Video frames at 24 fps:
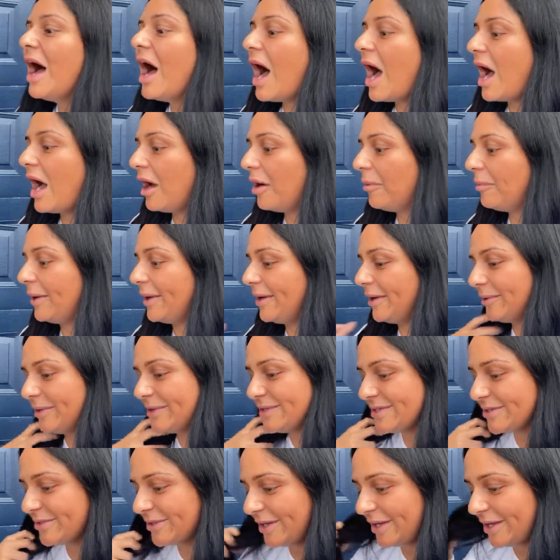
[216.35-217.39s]
Anyway,
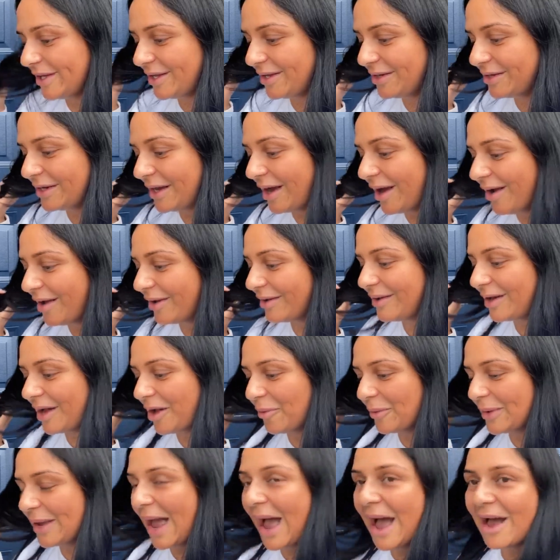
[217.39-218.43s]
so then yeah, now
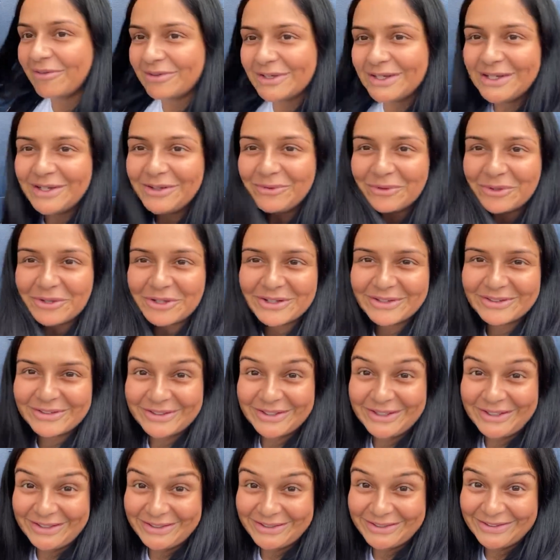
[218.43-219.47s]
we have it and we're
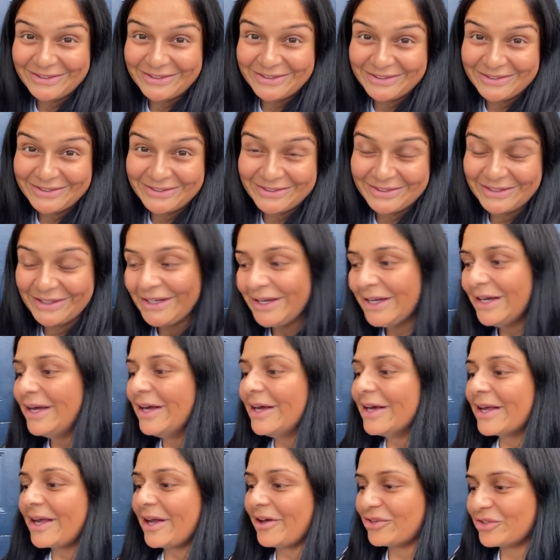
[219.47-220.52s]
excited.
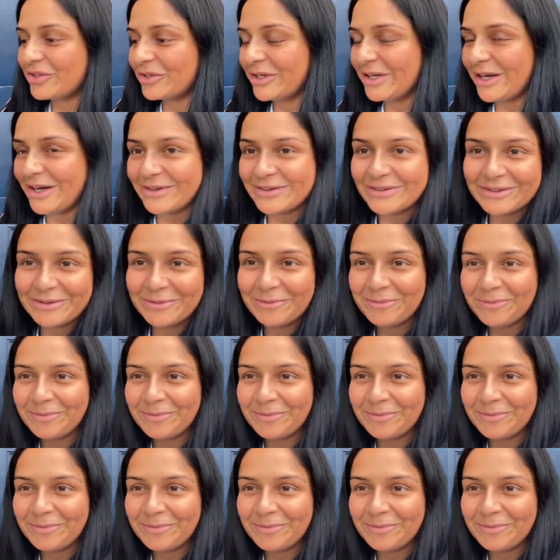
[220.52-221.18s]
Okay, I'll show you guys.